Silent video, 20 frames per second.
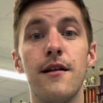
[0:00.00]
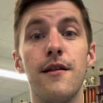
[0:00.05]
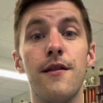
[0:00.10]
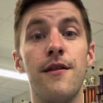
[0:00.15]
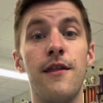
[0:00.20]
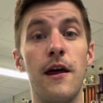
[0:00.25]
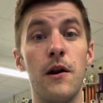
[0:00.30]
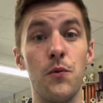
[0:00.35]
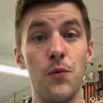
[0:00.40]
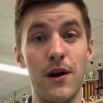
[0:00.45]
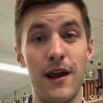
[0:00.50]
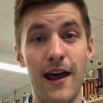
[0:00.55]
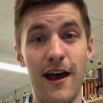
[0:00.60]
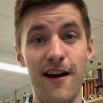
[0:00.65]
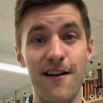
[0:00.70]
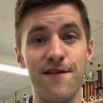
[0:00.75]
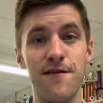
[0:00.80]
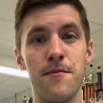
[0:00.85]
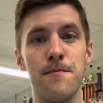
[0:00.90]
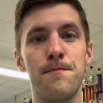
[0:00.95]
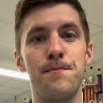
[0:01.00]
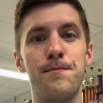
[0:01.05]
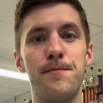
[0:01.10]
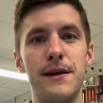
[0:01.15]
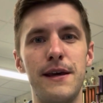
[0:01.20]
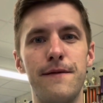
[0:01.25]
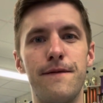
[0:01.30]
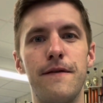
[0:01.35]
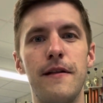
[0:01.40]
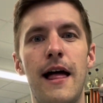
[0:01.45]
Then we have
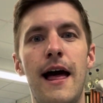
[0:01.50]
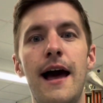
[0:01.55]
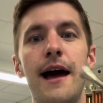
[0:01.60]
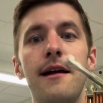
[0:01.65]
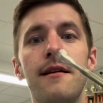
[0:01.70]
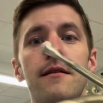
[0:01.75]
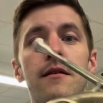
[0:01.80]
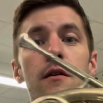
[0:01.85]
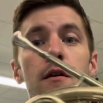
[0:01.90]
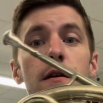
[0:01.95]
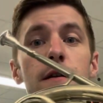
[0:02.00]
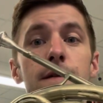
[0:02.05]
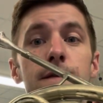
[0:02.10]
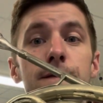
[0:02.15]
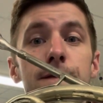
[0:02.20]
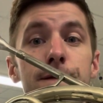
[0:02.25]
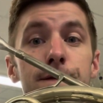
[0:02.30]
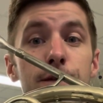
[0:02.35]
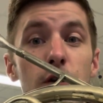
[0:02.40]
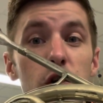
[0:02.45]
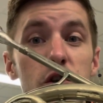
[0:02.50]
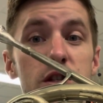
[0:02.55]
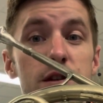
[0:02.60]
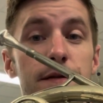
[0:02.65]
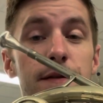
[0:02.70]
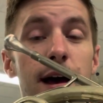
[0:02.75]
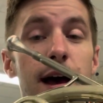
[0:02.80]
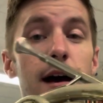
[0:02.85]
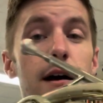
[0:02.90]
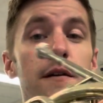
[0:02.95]
B flat, first
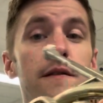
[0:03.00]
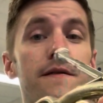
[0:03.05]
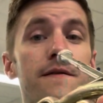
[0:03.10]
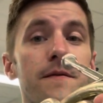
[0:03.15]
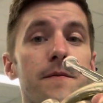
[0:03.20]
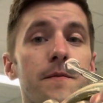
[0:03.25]
valve.